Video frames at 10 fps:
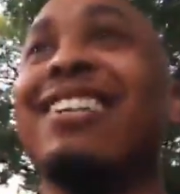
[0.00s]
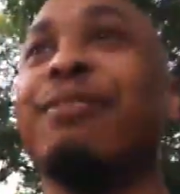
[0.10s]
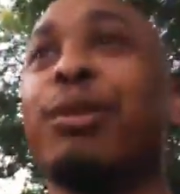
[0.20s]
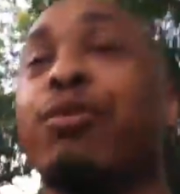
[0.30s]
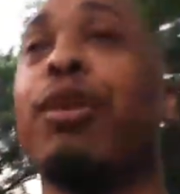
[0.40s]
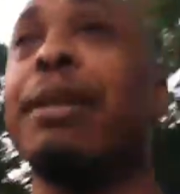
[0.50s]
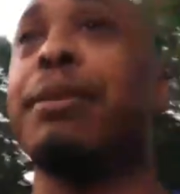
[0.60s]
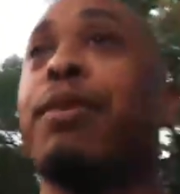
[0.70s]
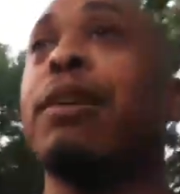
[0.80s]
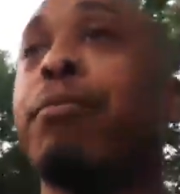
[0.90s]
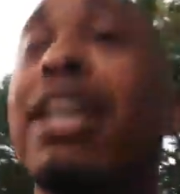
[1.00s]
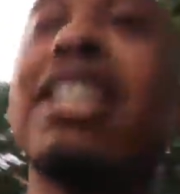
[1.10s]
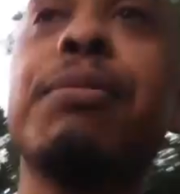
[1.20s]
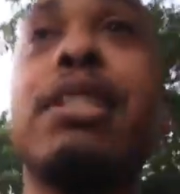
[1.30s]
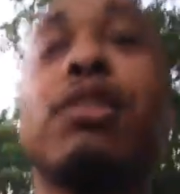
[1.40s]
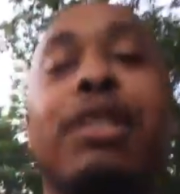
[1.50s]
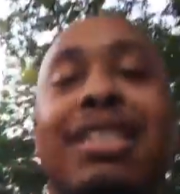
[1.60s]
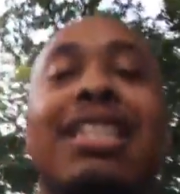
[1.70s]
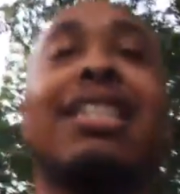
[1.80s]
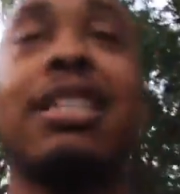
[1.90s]
Which wraps around and brings me to
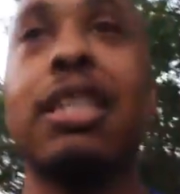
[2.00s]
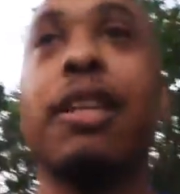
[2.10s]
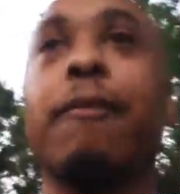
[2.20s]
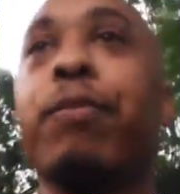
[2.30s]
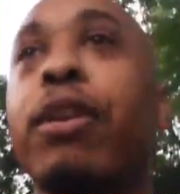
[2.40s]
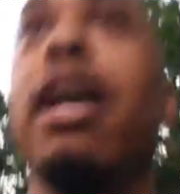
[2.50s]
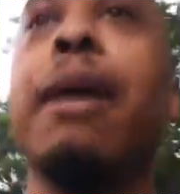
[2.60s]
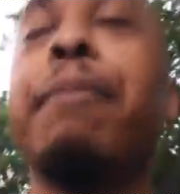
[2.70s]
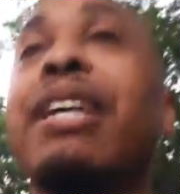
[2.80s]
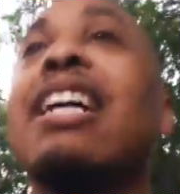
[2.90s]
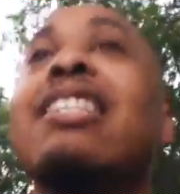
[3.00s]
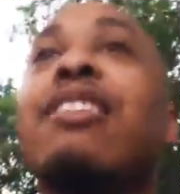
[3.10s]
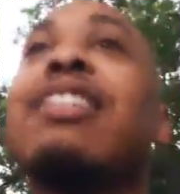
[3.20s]
consistency. And because of